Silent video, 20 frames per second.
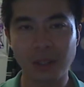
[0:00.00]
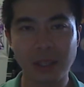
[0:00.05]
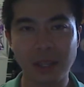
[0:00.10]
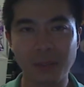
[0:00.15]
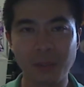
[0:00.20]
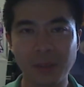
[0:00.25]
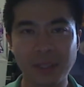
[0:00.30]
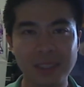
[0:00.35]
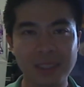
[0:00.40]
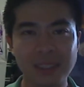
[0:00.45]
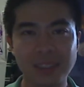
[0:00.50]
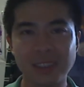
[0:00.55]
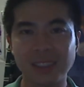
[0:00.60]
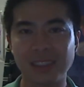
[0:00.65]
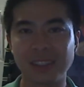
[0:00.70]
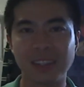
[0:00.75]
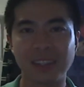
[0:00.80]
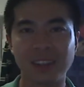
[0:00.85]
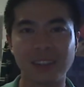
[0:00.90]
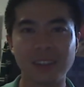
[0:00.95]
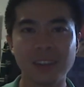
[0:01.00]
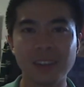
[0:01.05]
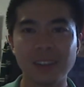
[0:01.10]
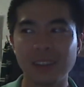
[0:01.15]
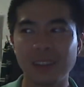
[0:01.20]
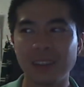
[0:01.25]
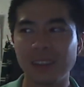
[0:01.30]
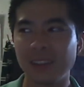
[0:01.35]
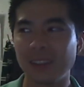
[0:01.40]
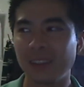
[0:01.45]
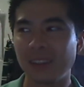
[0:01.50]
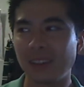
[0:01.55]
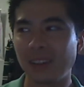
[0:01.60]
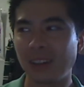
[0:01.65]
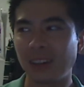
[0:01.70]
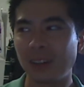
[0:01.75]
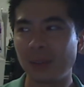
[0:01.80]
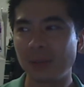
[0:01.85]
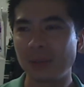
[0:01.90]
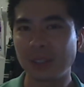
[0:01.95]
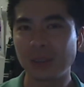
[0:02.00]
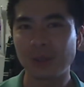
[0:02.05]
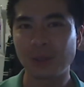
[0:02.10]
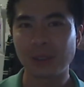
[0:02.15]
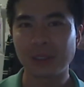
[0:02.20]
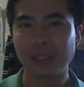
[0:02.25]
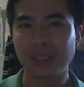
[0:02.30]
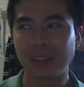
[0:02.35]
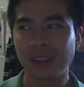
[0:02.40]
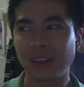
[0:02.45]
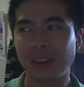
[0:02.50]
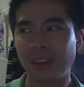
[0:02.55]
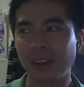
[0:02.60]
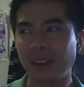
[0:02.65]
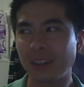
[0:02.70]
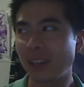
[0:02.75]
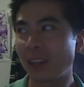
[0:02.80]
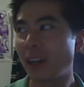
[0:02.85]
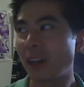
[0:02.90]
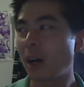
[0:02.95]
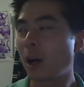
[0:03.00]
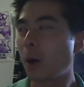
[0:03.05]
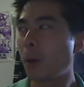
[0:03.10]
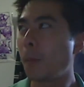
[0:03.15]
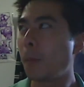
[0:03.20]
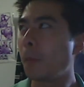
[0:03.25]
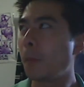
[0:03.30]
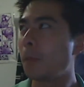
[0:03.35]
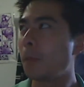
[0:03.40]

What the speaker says: Like my sister now, she's always like, oh yeah,